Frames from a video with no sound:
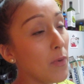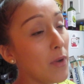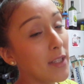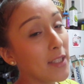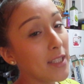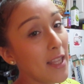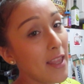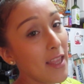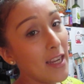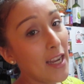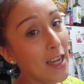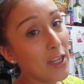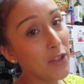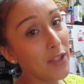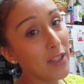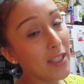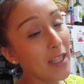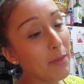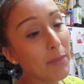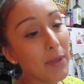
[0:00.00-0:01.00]
wants and then I do
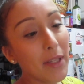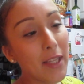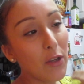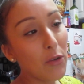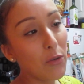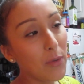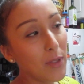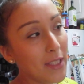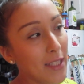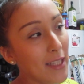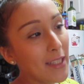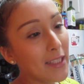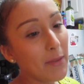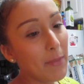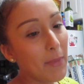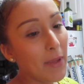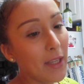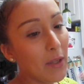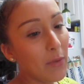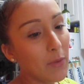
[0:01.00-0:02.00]
the same but he always ends
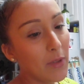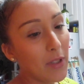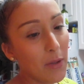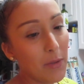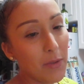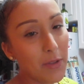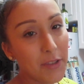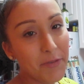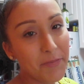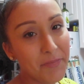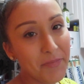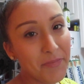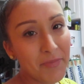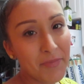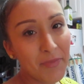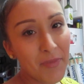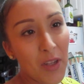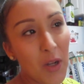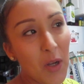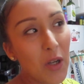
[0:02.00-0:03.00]
up making what I want
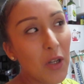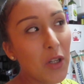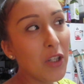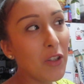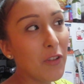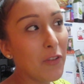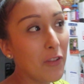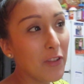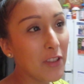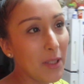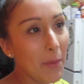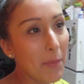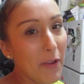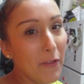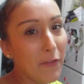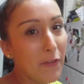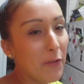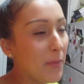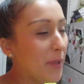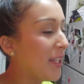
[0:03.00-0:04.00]
or
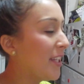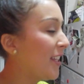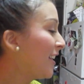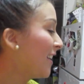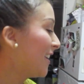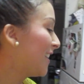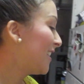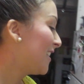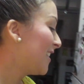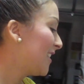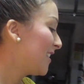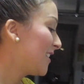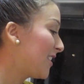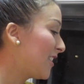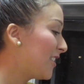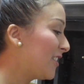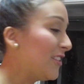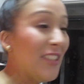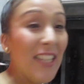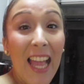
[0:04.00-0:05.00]
something for me
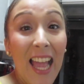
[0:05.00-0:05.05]
so